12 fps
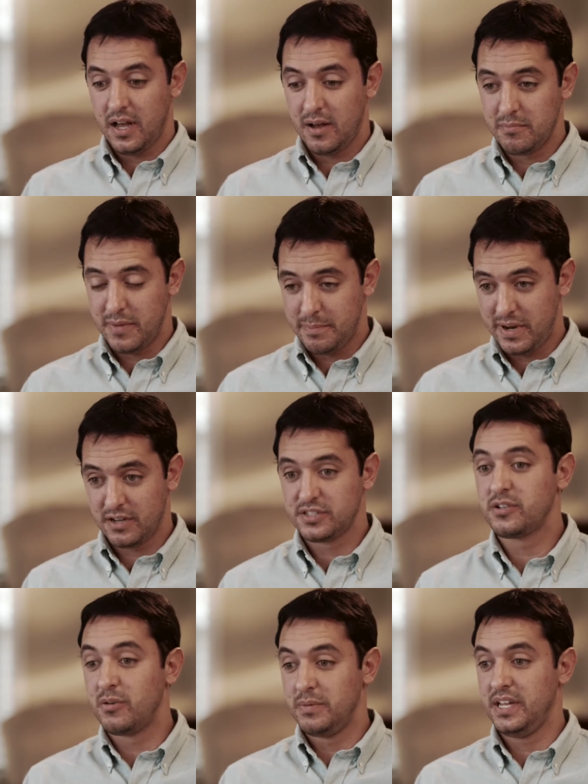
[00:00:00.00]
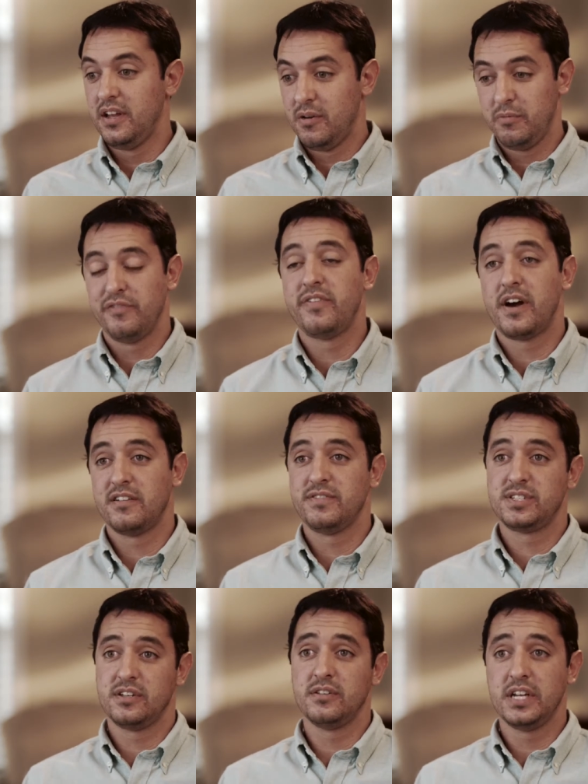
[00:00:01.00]
my parents told me, we found a
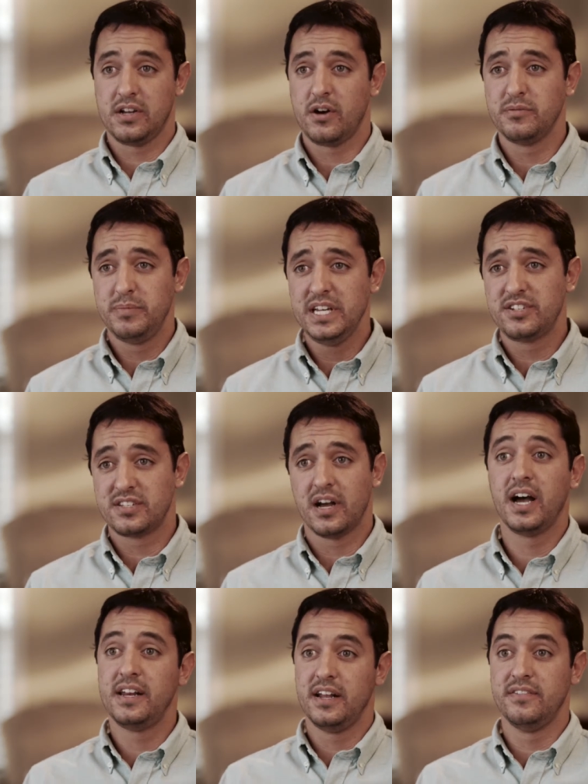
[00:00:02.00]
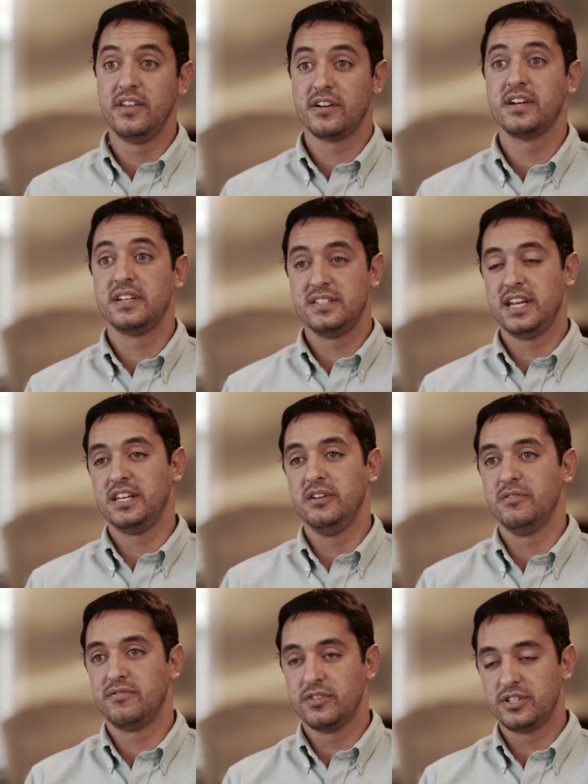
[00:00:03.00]
facility called Beachside and they're going to take
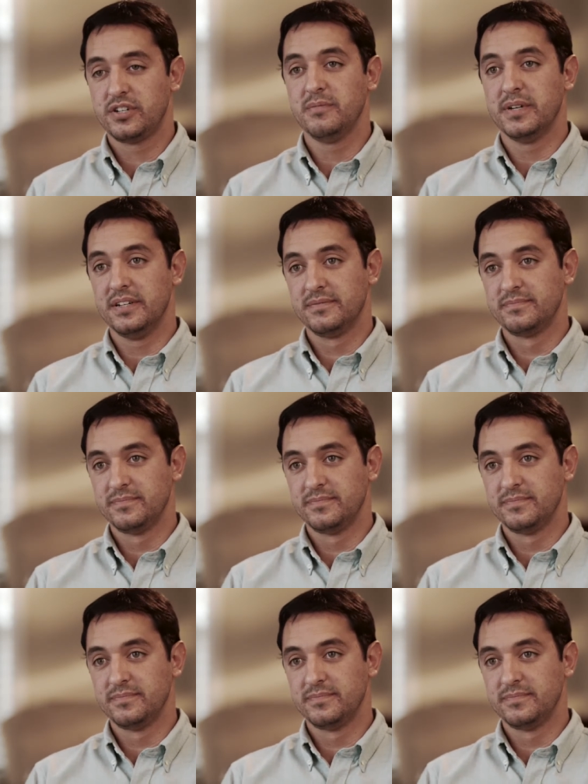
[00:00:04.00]
you in for treatment.